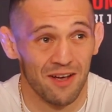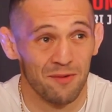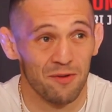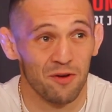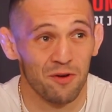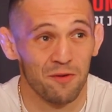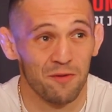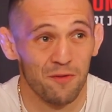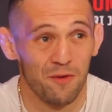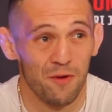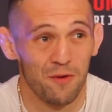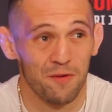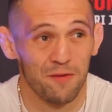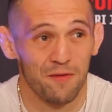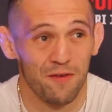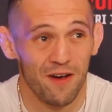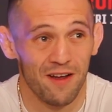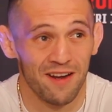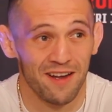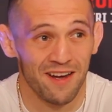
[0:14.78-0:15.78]
I'm looking forward to
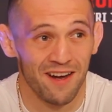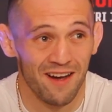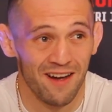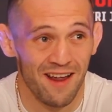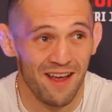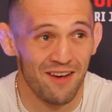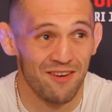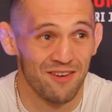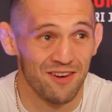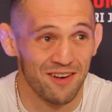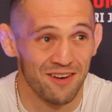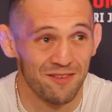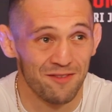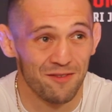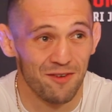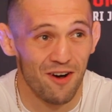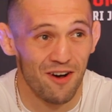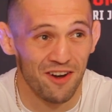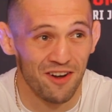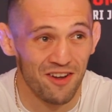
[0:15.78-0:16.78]
fighting here now on
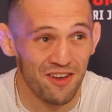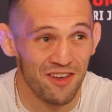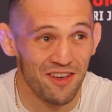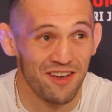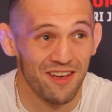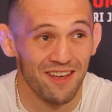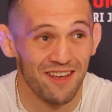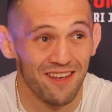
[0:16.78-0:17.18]
Friday night.